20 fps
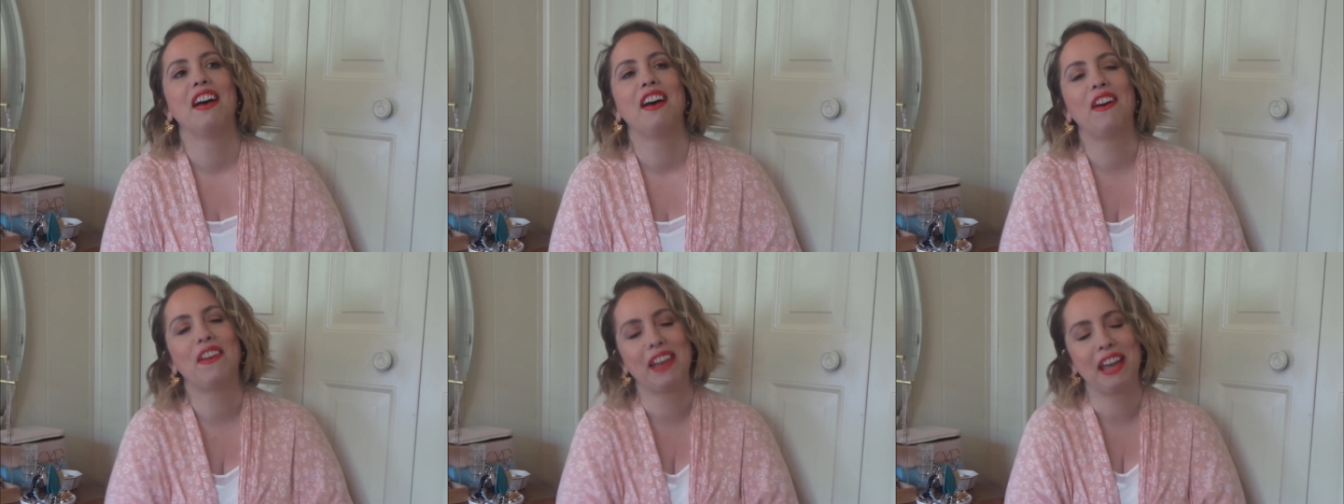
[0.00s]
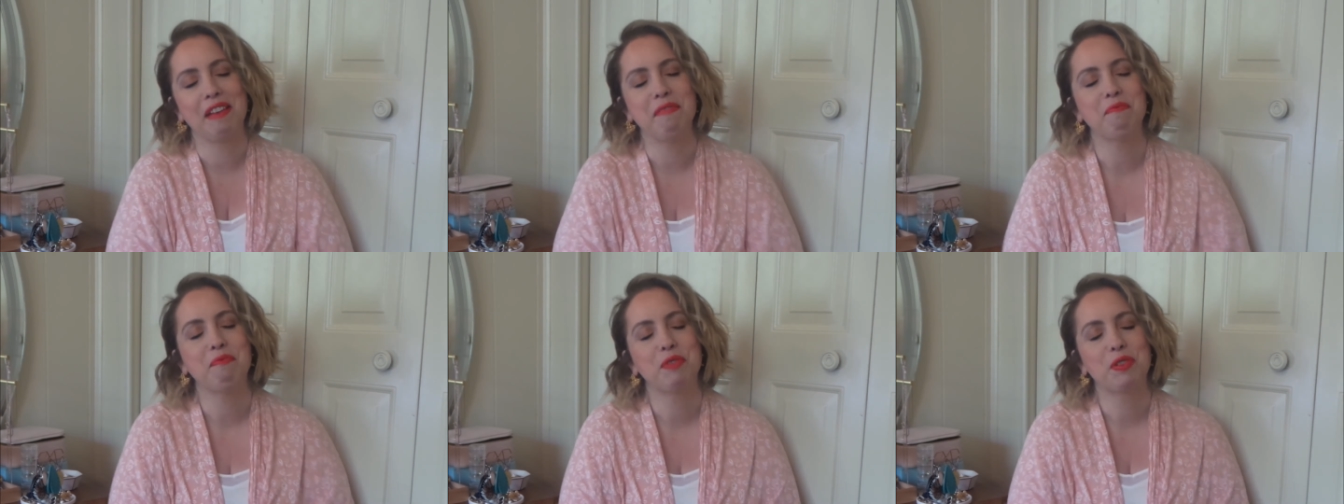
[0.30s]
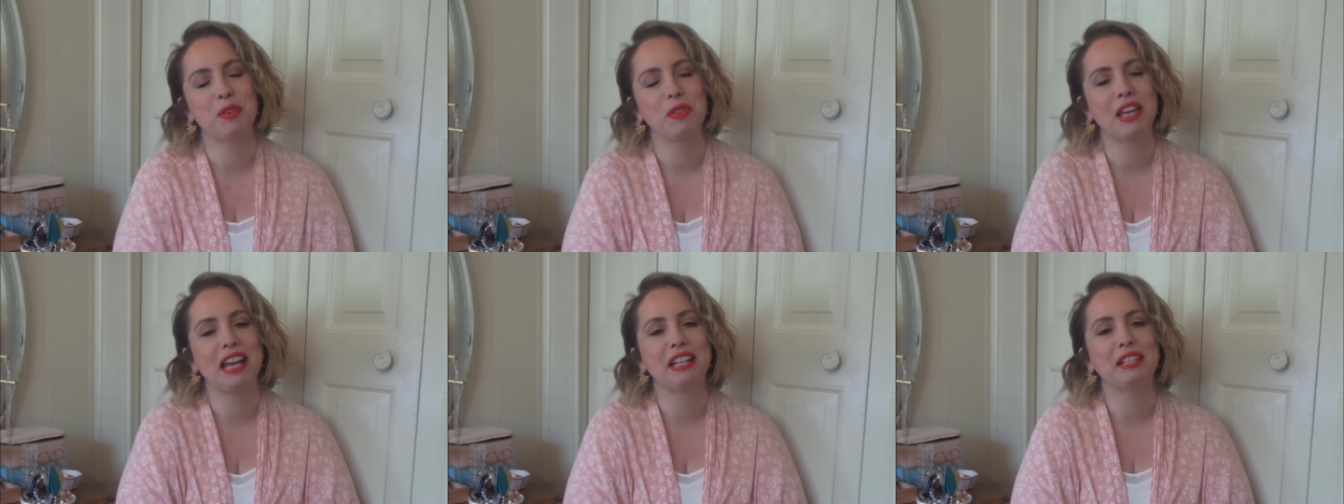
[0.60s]
Okay,
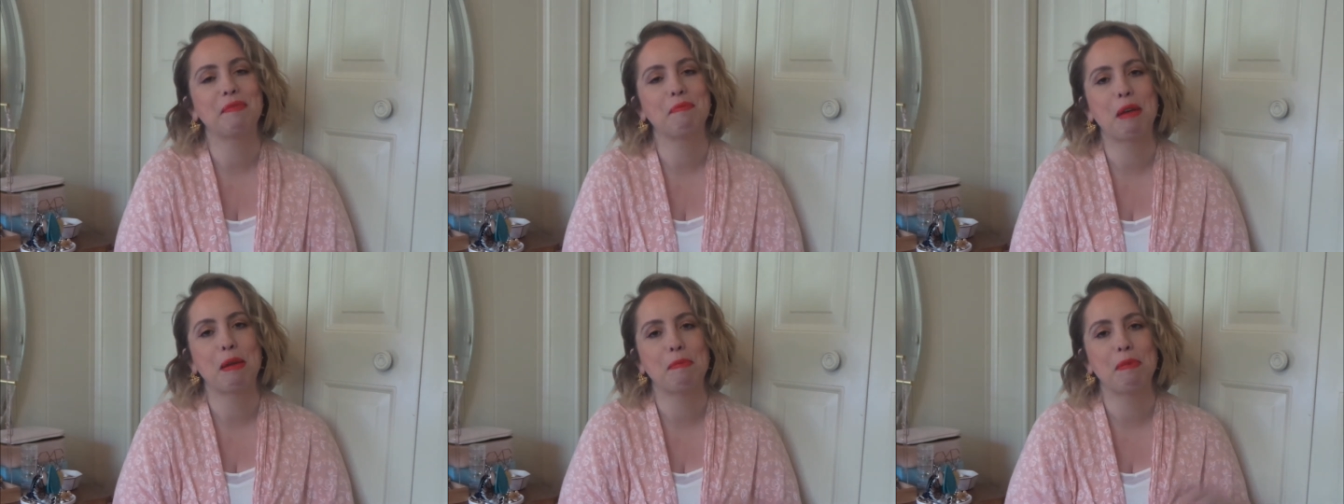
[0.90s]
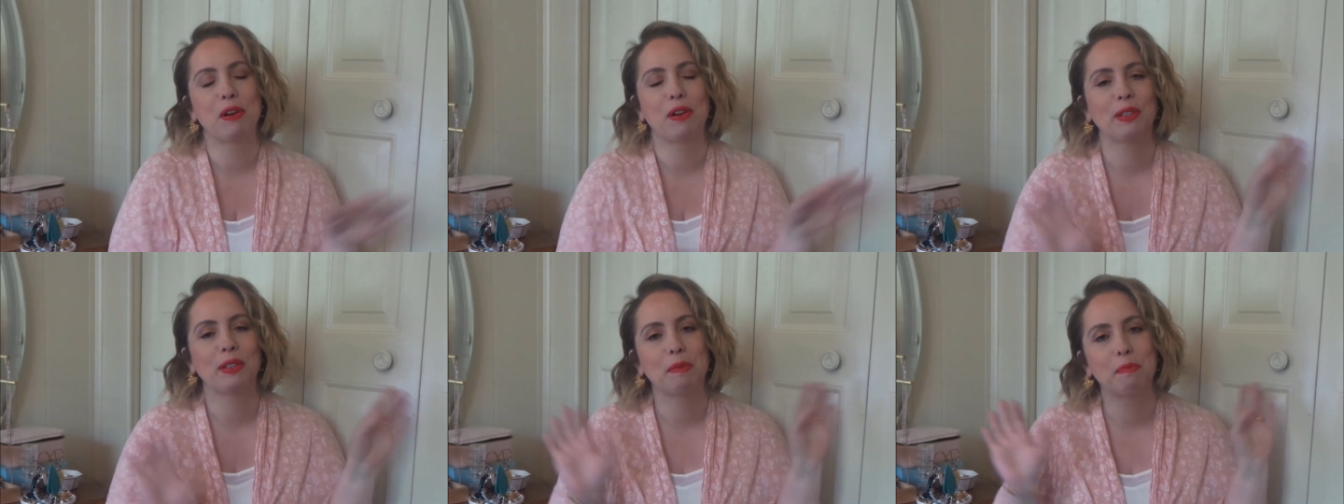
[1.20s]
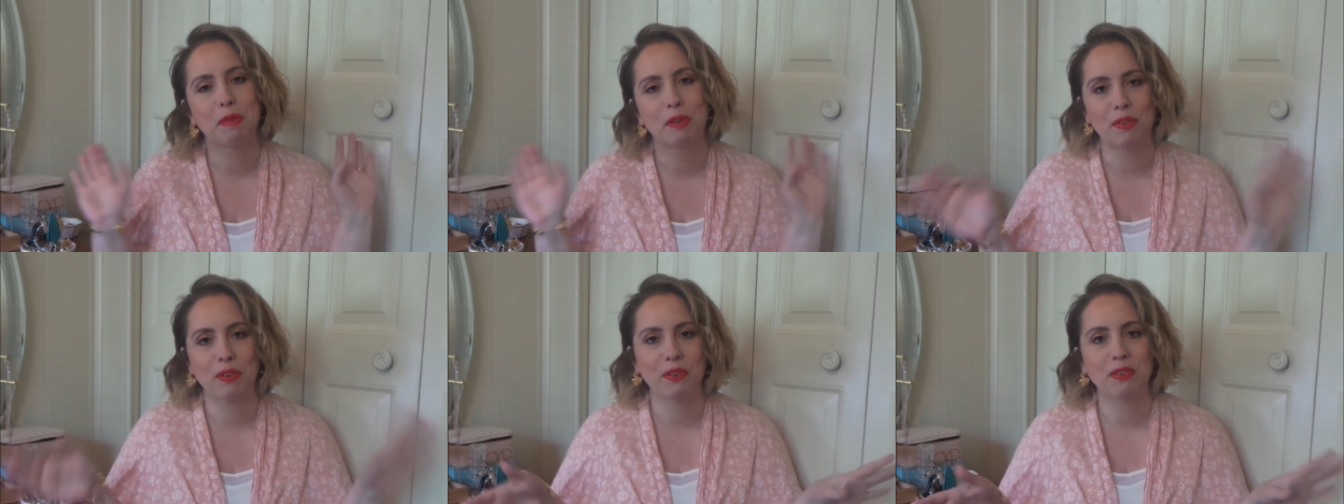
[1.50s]
so that's my Marilyn
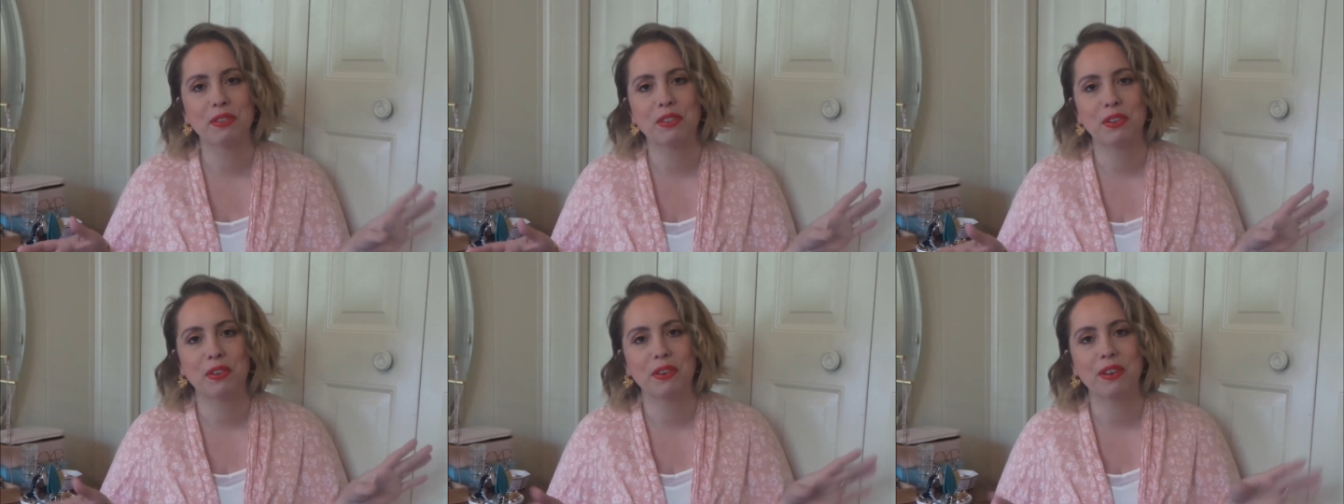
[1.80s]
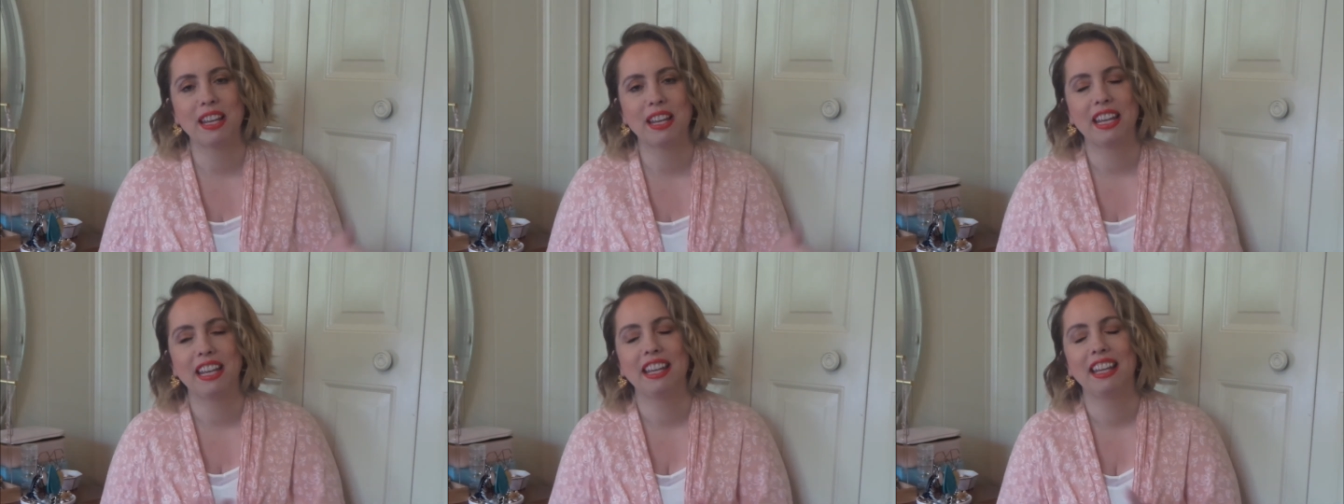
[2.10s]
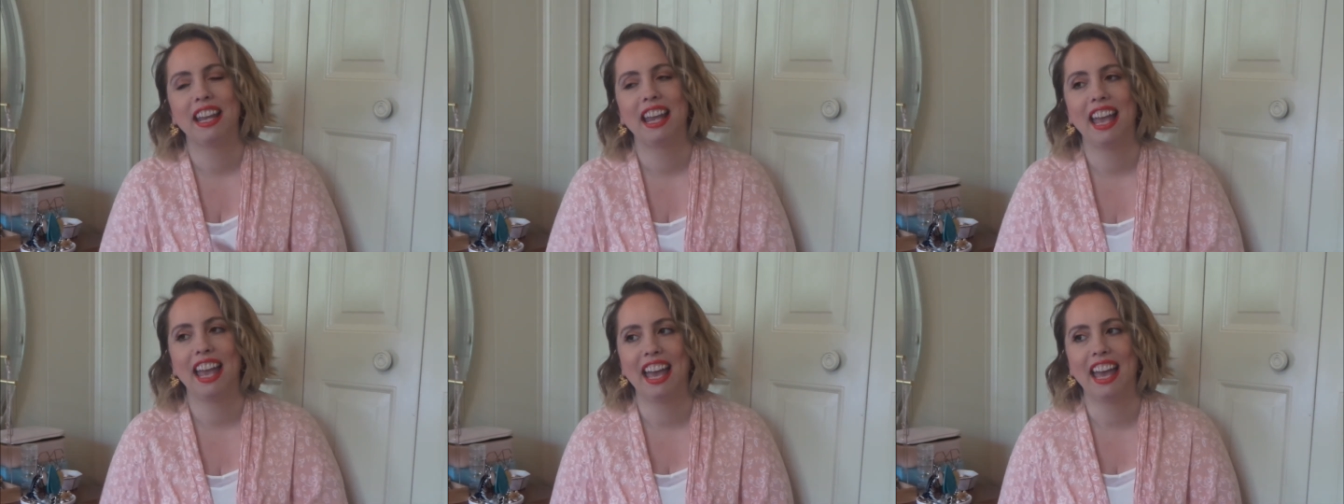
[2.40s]
Monroe story.
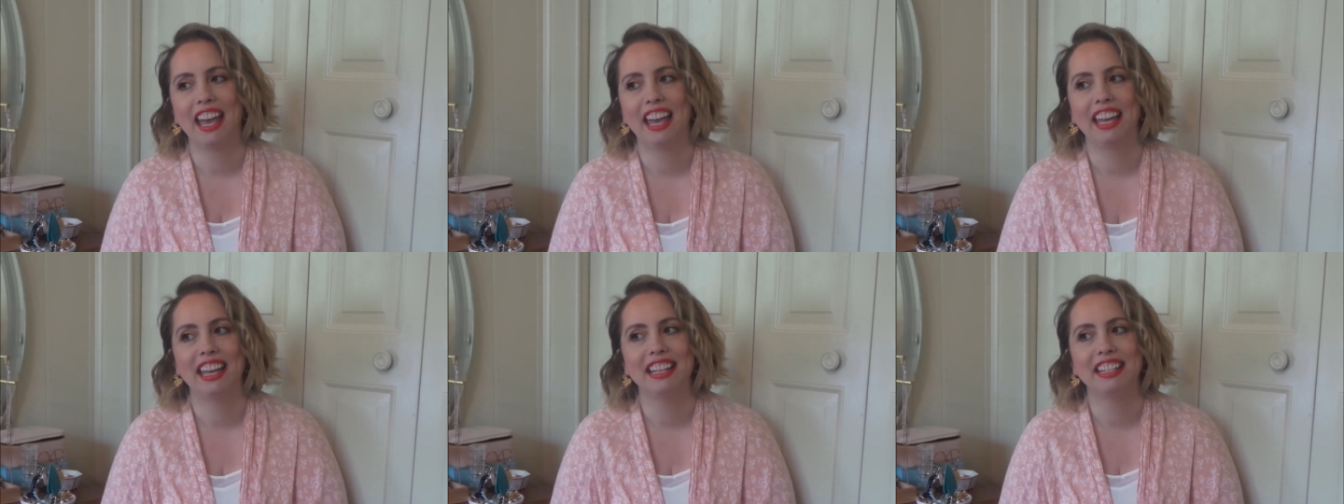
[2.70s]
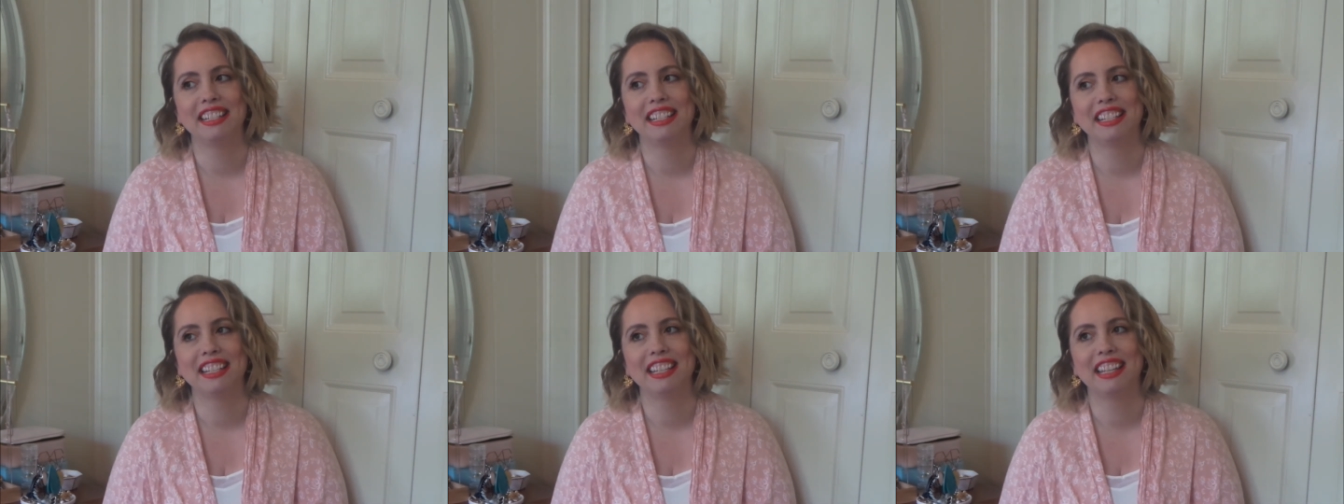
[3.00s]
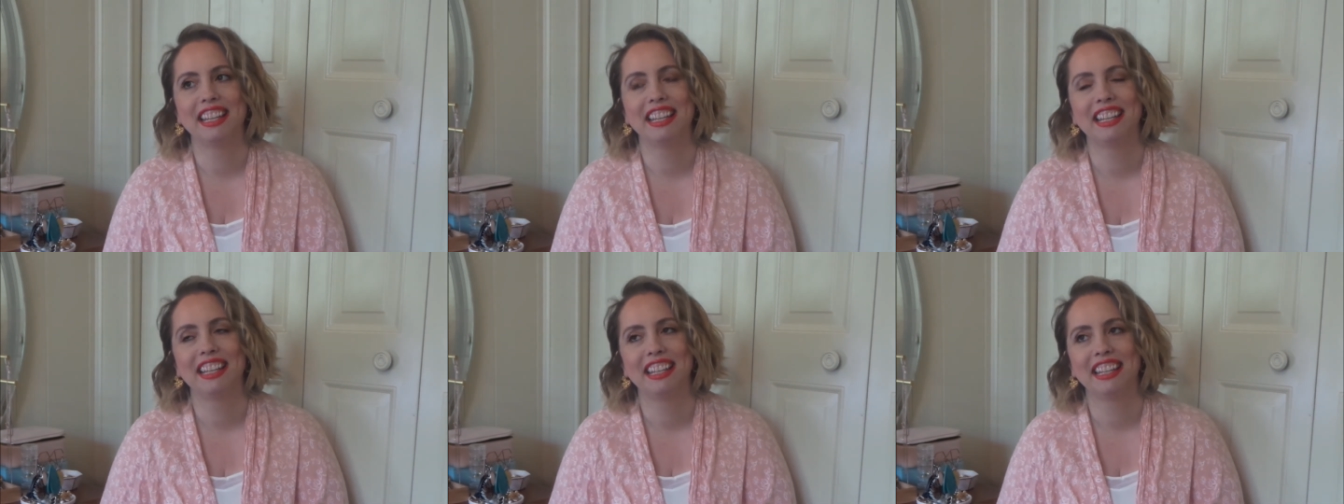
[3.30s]
And
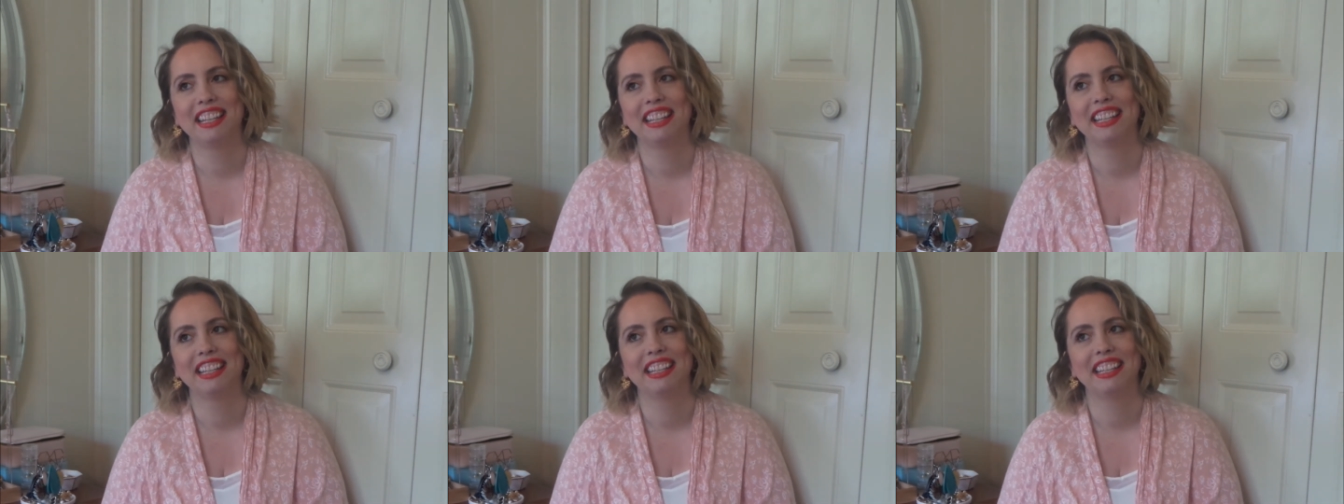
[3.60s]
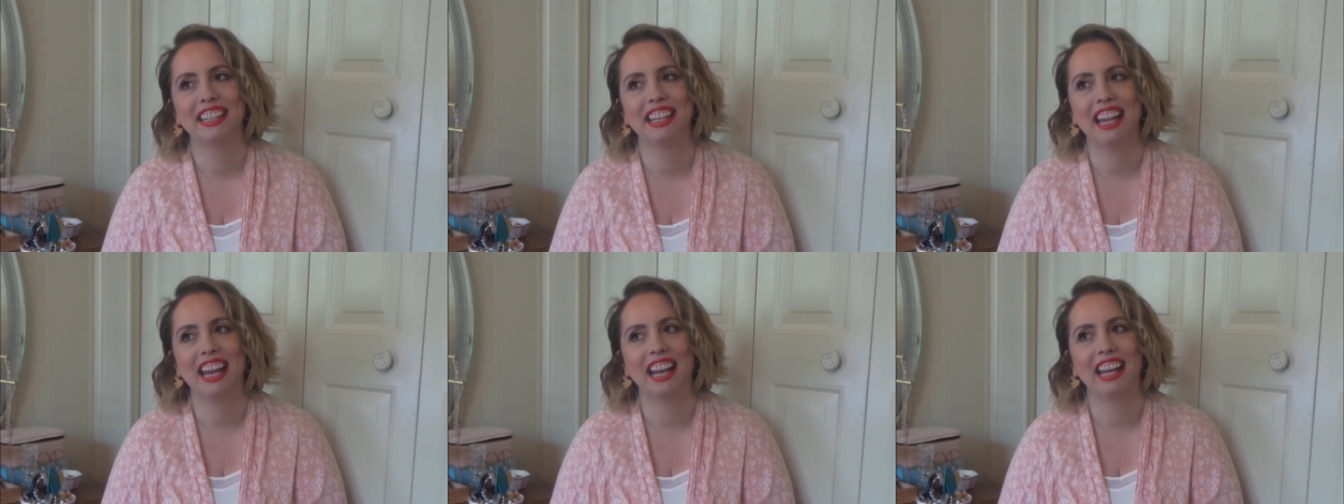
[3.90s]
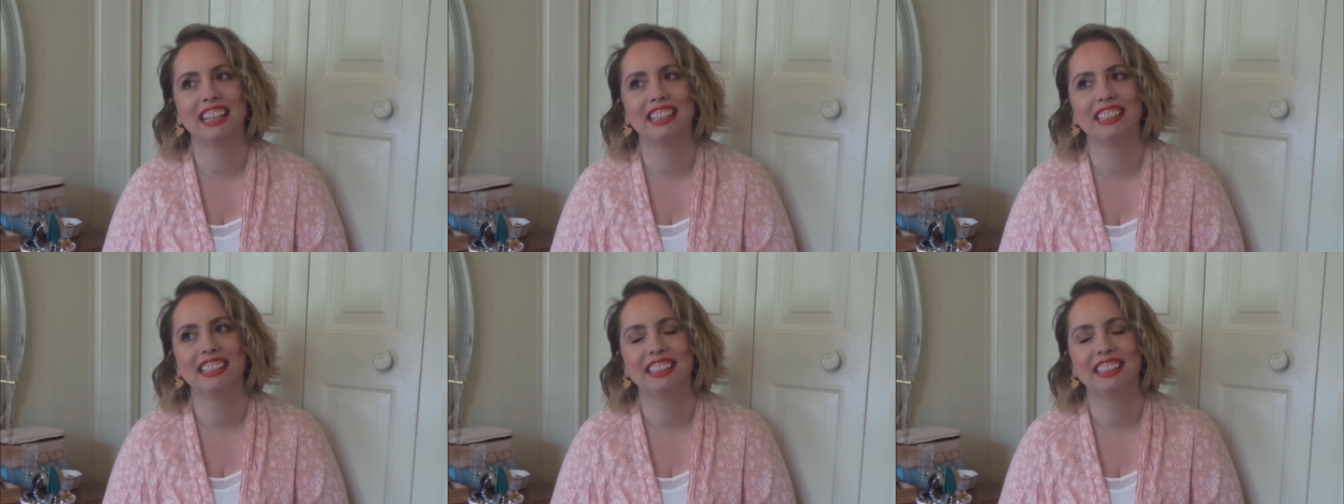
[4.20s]
yeah.